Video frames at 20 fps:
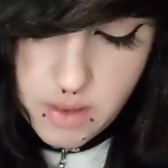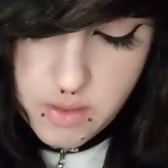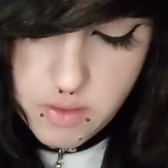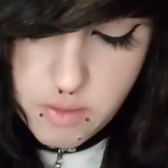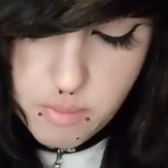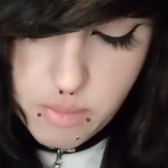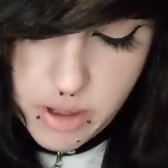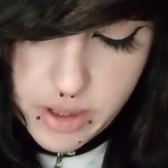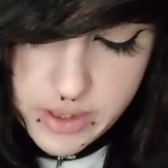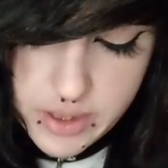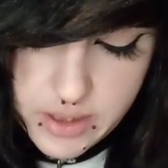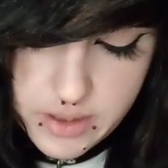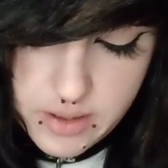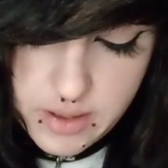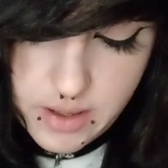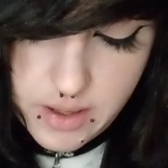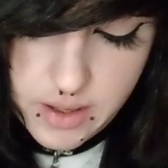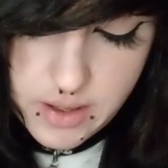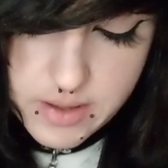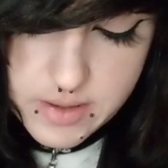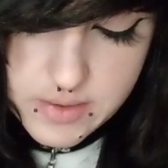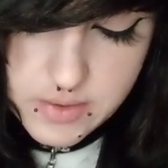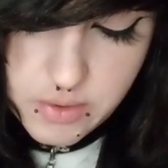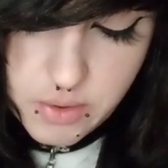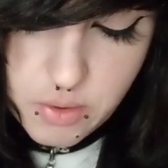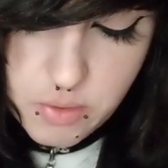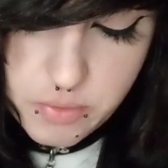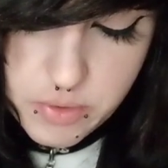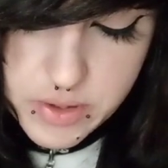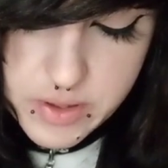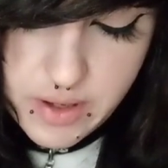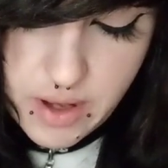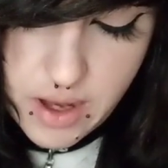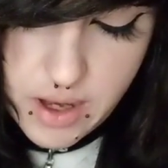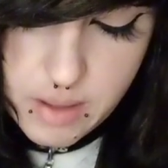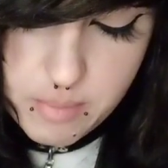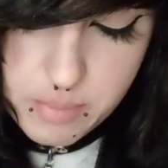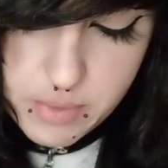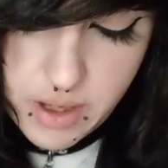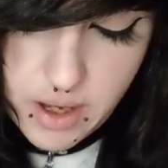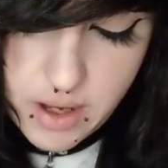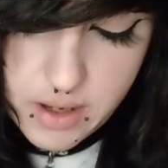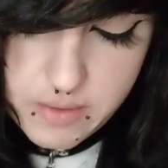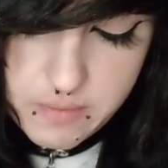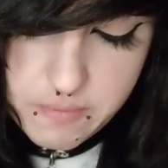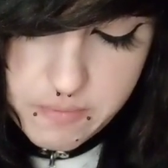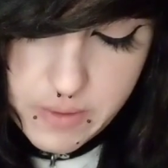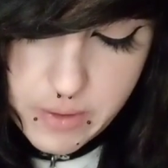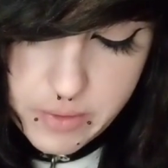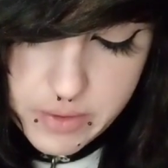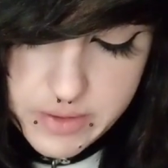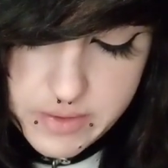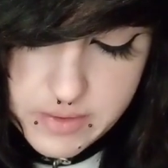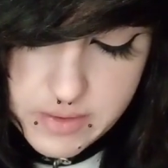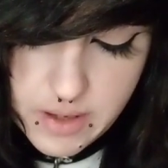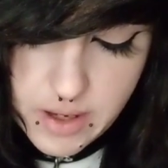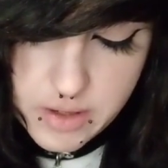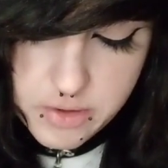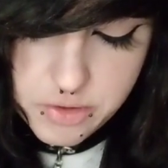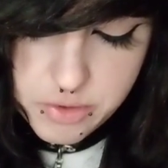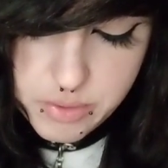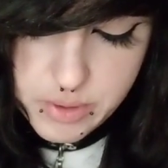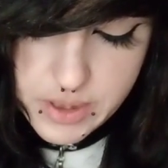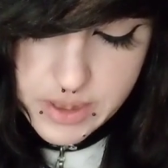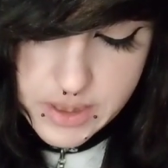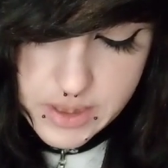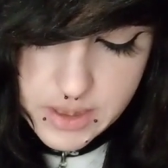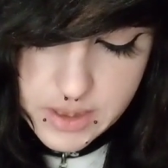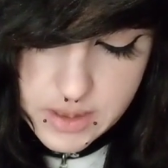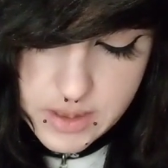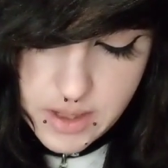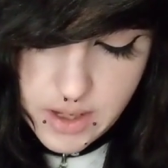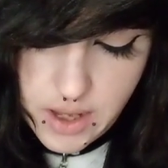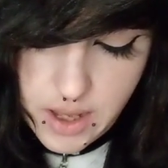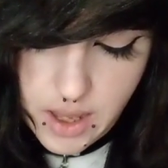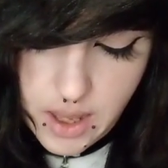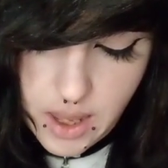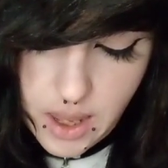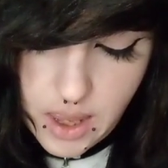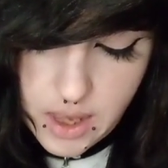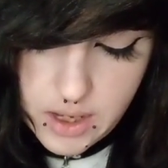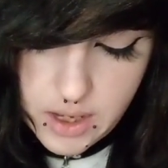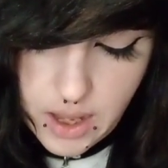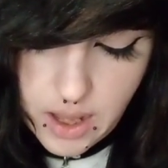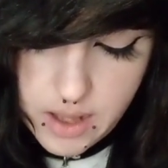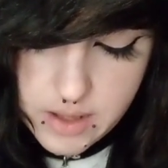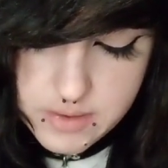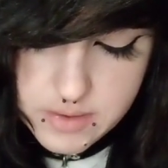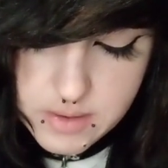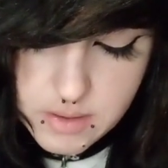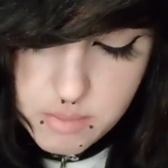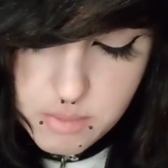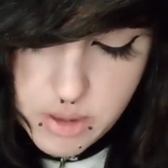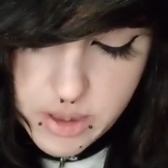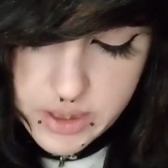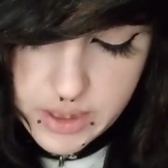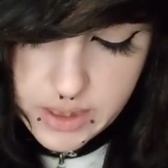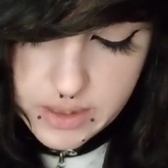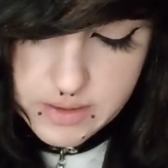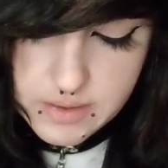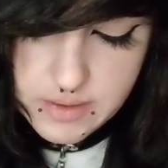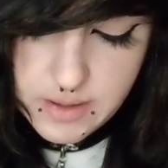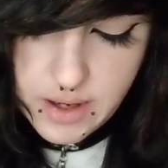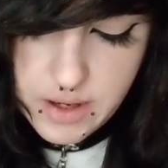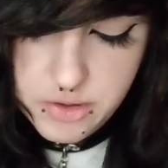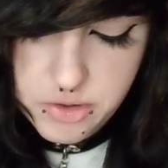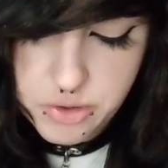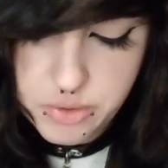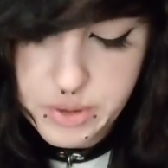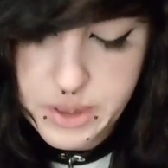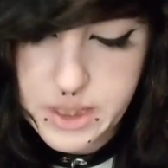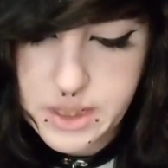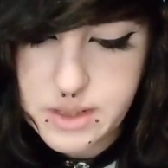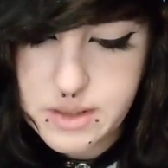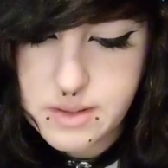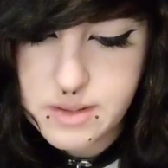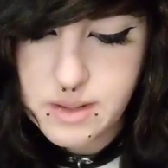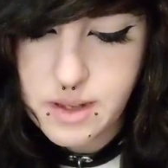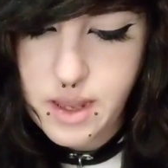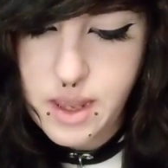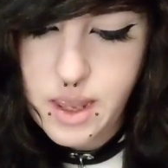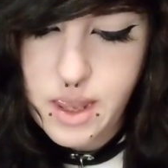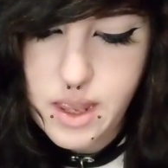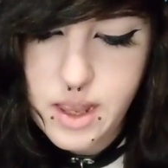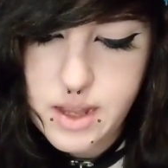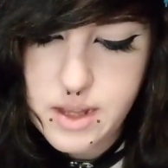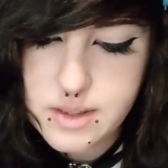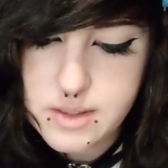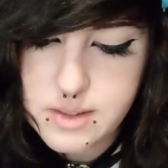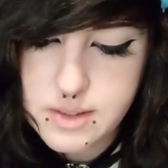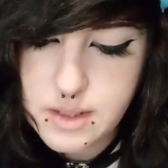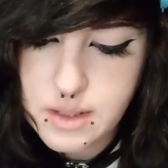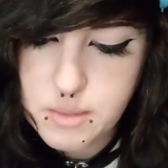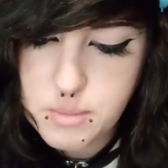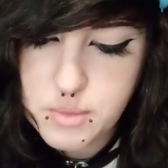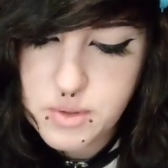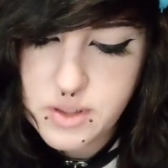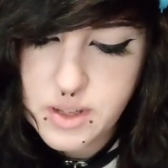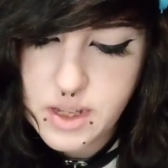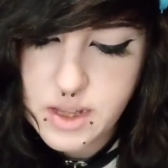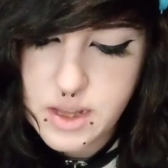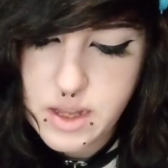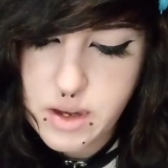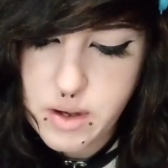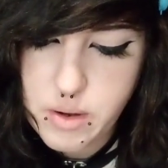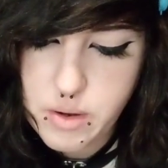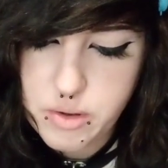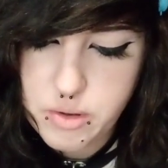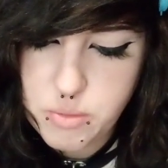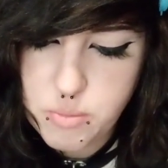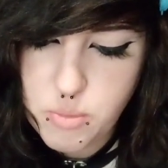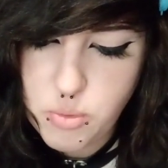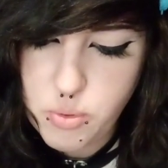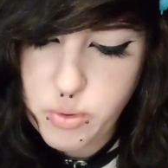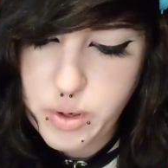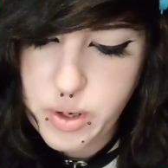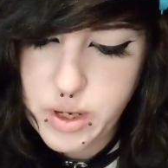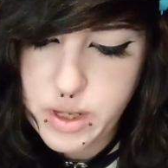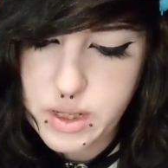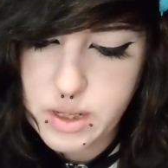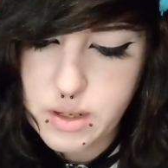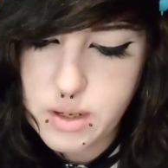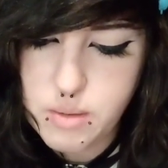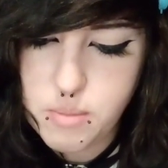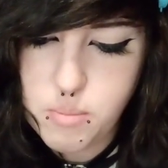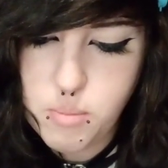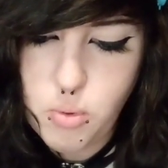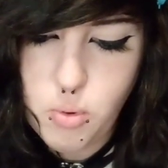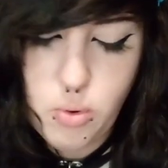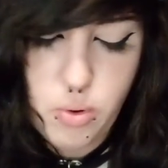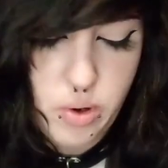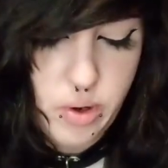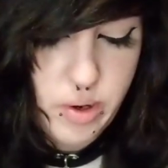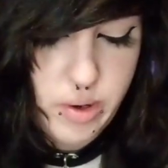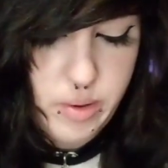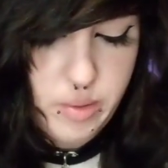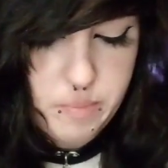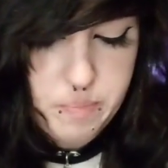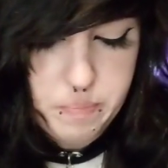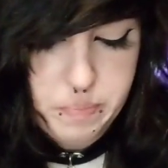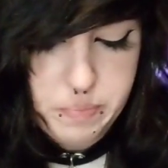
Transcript: The market has over time gotten very saturated, and as the market saturates, it seems that there is more and more.